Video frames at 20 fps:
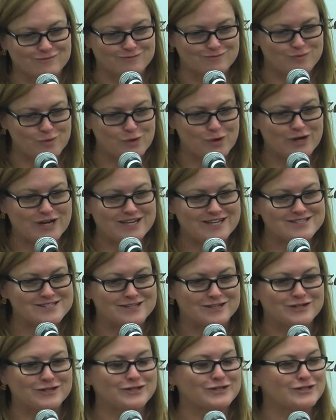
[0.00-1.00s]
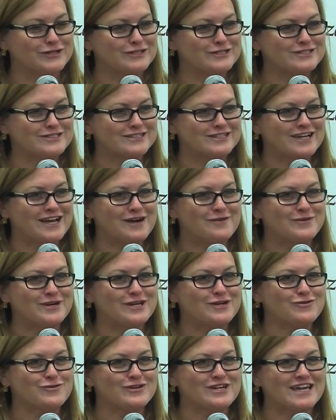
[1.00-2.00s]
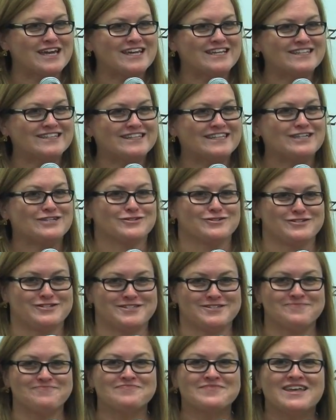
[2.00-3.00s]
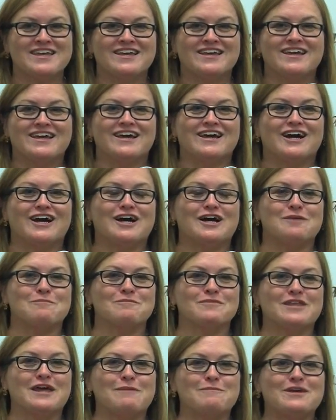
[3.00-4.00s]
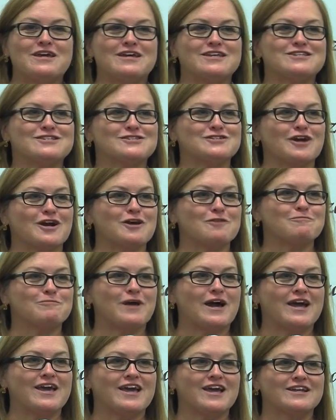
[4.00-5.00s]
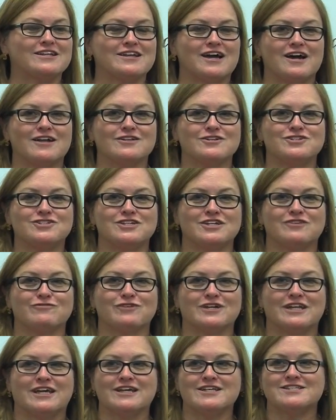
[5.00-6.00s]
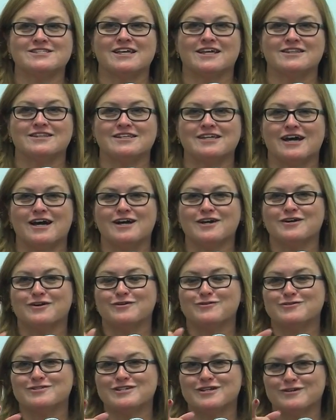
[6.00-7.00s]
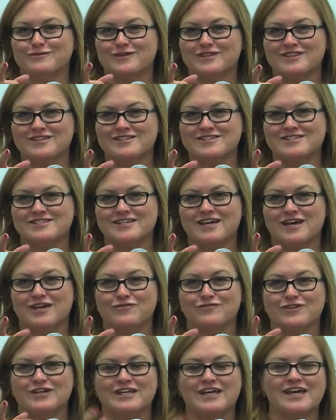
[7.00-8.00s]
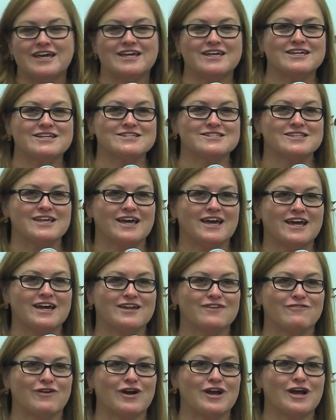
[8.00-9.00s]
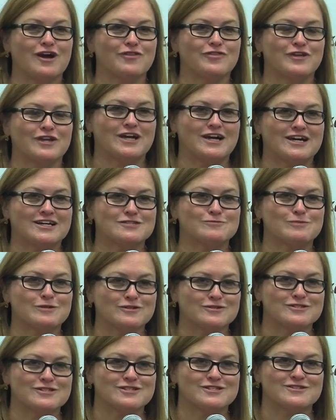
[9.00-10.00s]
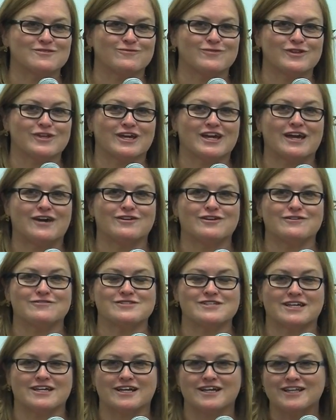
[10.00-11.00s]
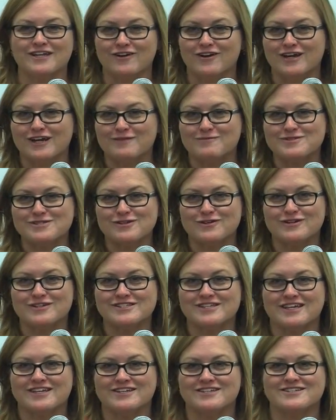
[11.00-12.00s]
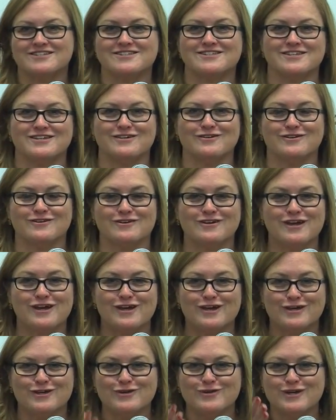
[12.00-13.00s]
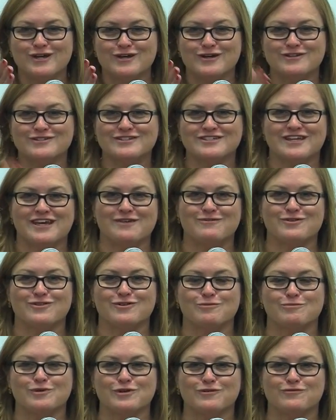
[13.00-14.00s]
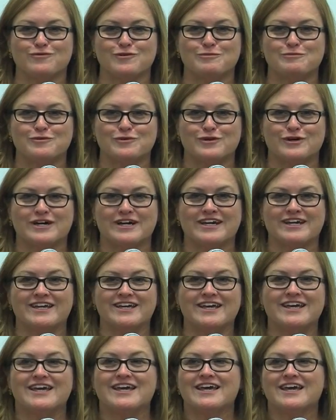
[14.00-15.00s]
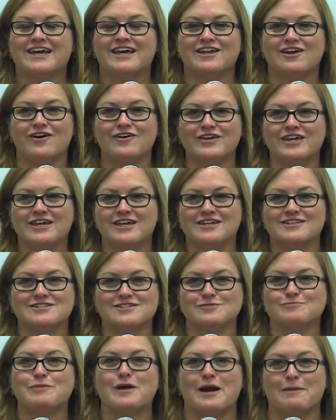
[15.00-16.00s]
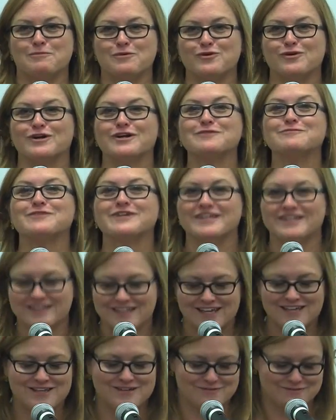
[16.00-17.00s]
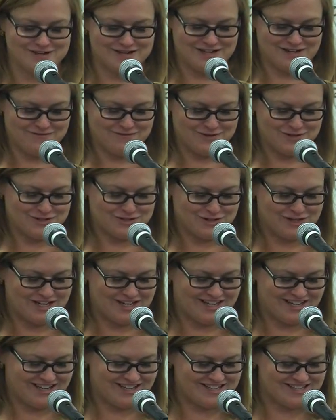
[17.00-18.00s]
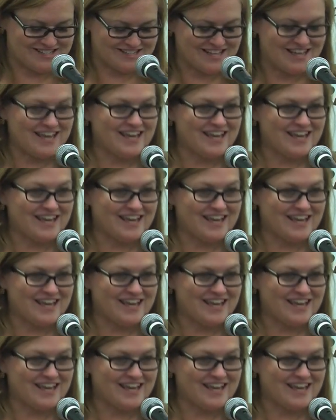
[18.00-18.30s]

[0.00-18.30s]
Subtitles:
boys and girls and how we create leaders. Let me start by acknowledging Renee Santiago, who's here with his son. Renee is the head of our health hospital system for the County of Santa Clara, and I'm so excited to see you here today with your beautiful boy, and all he gets is popcorn, but thank you, Renee, for joining us.